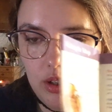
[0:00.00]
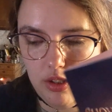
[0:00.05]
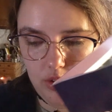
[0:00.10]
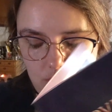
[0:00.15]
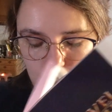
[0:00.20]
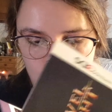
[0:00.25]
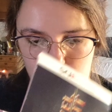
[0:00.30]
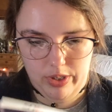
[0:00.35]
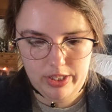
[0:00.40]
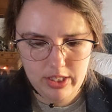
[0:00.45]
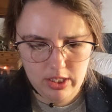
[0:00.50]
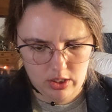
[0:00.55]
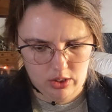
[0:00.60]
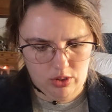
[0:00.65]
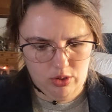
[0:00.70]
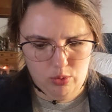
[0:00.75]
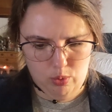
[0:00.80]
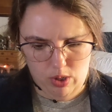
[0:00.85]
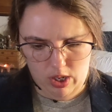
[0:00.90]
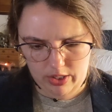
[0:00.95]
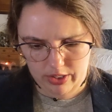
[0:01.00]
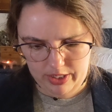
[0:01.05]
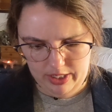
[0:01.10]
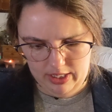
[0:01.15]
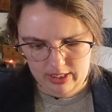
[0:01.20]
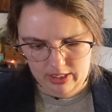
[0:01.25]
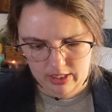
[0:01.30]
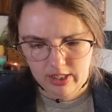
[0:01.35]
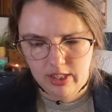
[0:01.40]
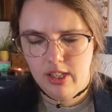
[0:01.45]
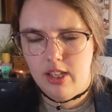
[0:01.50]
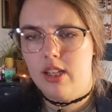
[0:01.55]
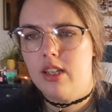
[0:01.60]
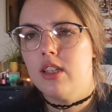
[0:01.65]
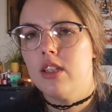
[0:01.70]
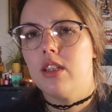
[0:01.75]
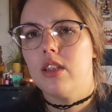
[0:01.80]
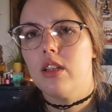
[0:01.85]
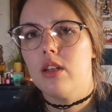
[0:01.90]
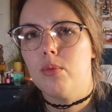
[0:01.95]
It's a really good quality
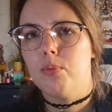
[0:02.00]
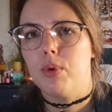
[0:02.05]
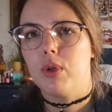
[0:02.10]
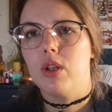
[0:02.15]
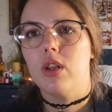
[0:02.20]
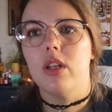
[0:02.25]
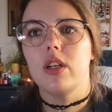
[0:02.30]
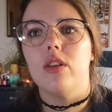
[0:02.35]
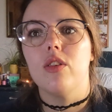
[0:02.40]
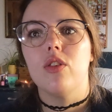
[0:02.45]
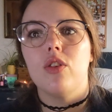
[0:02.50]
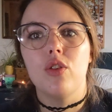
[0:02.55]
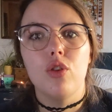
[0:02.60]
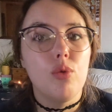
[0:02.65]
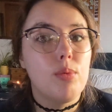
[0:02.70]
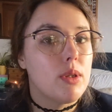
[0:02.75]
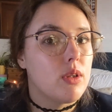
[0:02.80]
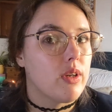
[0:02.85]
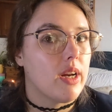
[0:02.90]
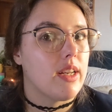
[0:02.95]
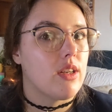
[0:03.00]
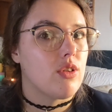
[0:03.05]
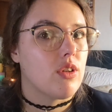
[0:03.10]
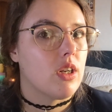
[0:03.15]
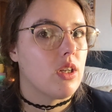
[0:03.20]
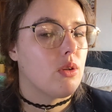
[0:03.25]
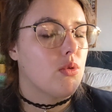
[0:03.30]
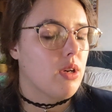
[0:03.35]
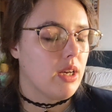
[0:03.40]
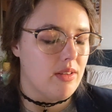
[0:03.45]
little booklet, super retro.